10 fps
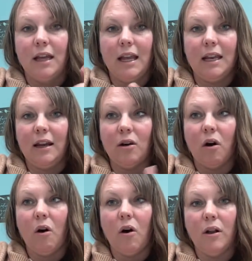hitting
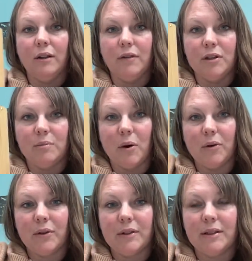all of the
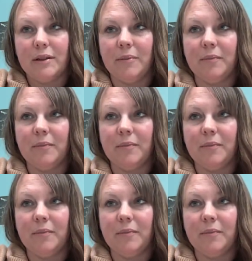spokes.